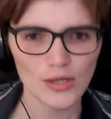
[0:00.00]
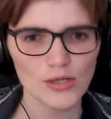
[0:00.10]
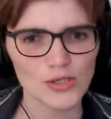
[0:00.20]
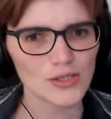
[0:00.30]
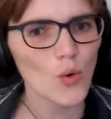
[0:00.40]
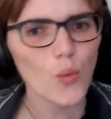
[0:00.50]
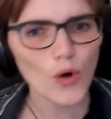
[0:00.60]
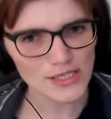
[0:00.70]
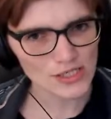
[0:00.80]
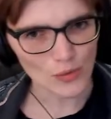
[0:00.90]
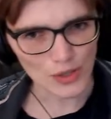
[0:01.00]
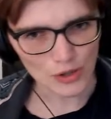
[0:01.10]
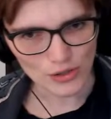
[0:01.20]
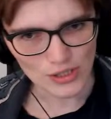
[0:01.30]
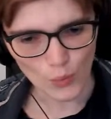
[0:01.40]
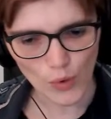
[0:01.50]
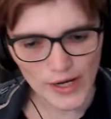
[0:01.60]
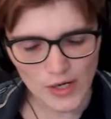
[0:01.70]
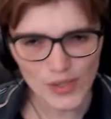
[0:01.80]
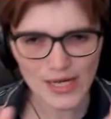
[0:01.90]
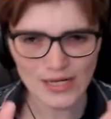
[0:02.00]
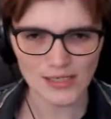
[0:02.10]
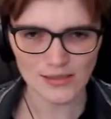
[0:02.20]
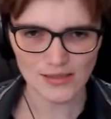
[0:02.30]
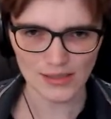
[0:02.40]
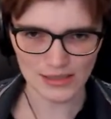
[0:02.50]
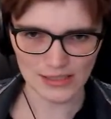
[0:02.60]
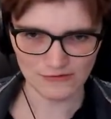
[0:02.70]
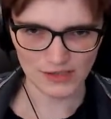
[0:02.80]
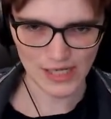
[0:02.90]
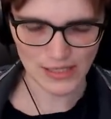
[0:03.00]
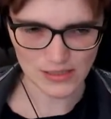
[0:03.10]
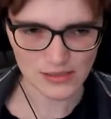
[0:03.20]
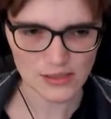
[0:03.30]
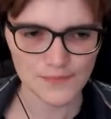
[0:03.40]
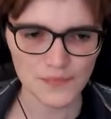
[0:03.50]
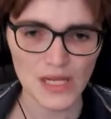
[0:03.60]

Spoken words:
So what is going on here? Why are we getting slightly different answers?